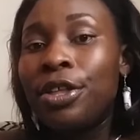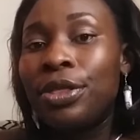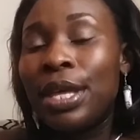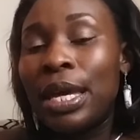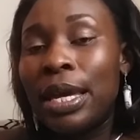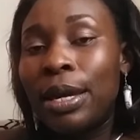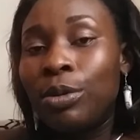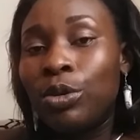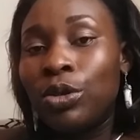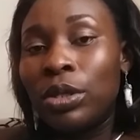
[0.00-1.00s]

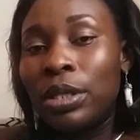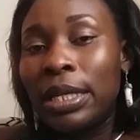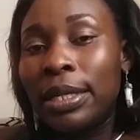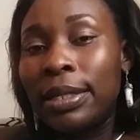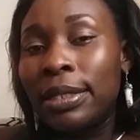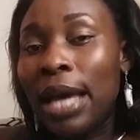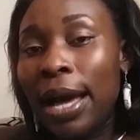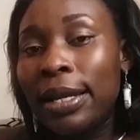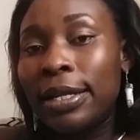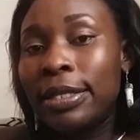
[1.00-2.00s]
the
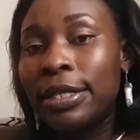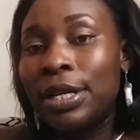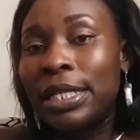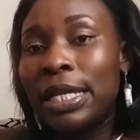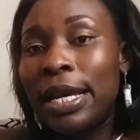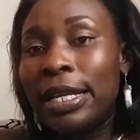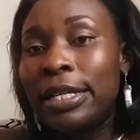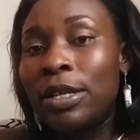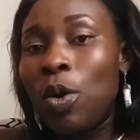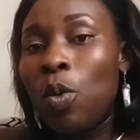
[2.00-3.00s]
talents in your
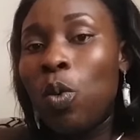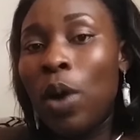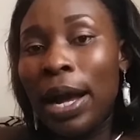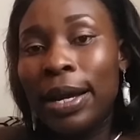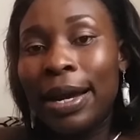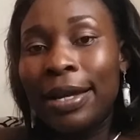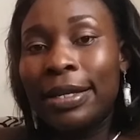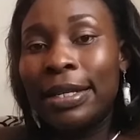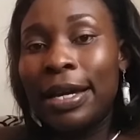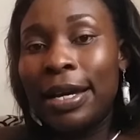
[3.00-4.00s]
child, work
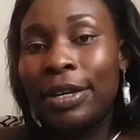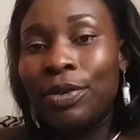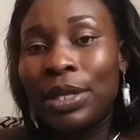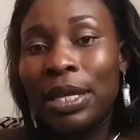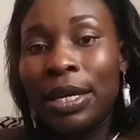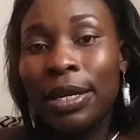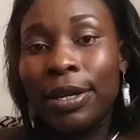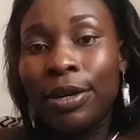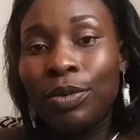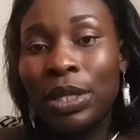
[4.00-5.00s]
hand in hand with
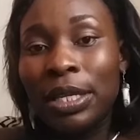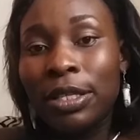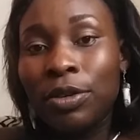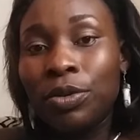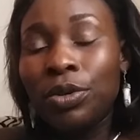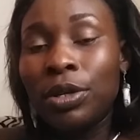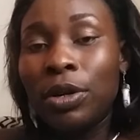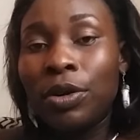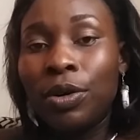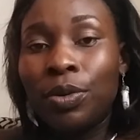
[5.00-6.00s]
the school
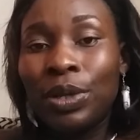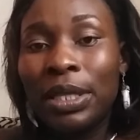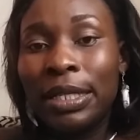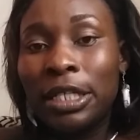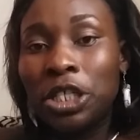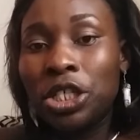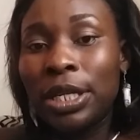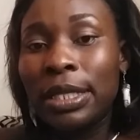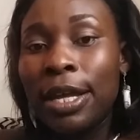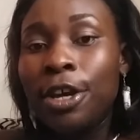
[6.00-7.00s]
or with the
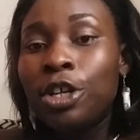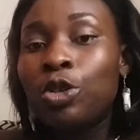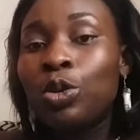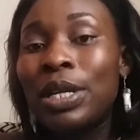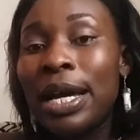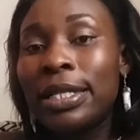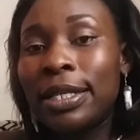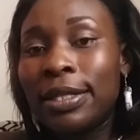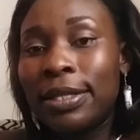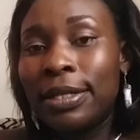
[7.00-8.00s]
teachers to
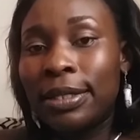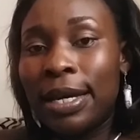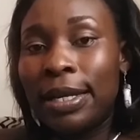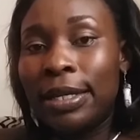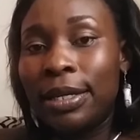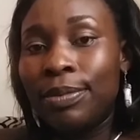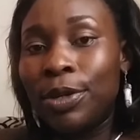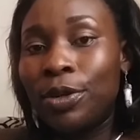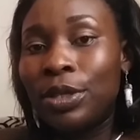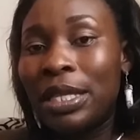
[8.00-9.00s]
nurture this talent,
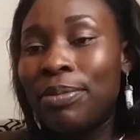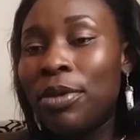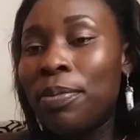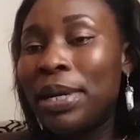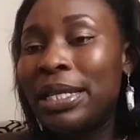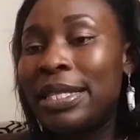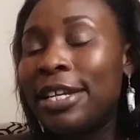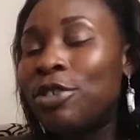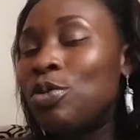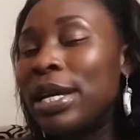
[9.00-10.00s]
because the moment
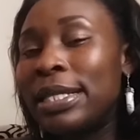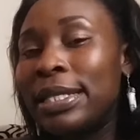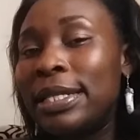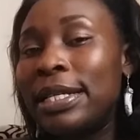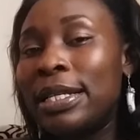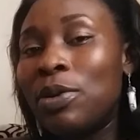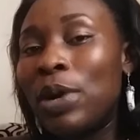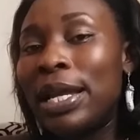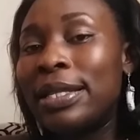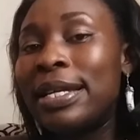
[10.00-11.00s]
they do exceedingly
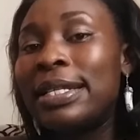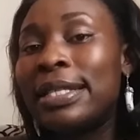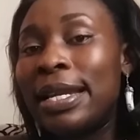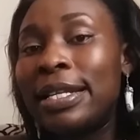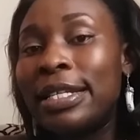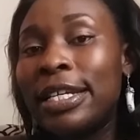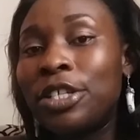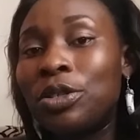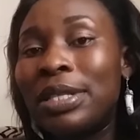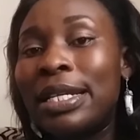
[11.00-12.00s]
well, that is an
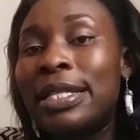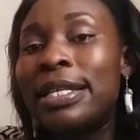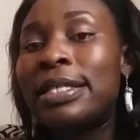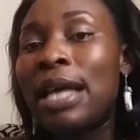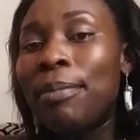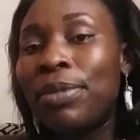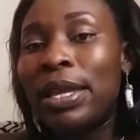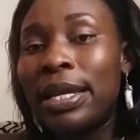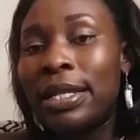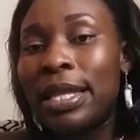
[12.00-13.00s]
indication that there is
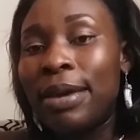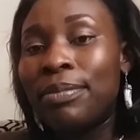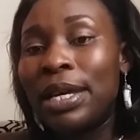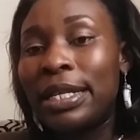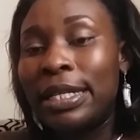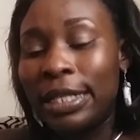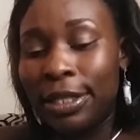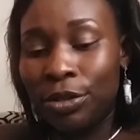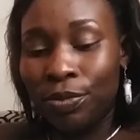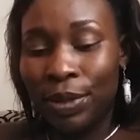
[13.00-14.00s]
something in them that
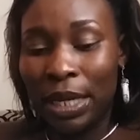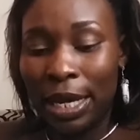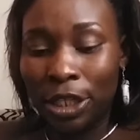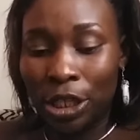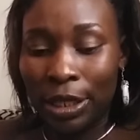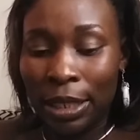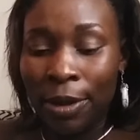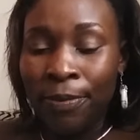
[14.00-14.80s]
needs to be nurtured.